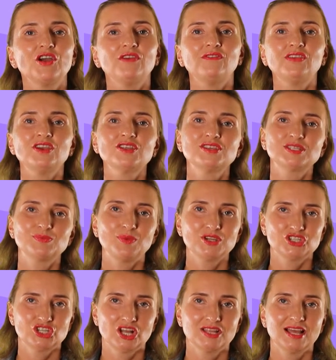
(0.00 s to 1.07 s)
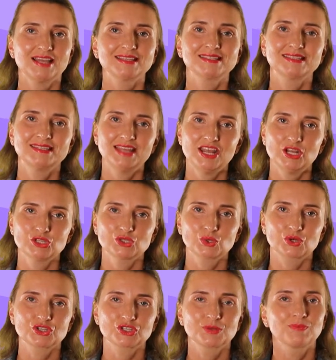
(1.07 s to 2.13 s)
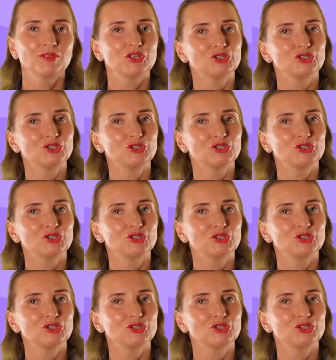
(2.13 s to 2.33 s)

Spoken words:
via the specialized data source?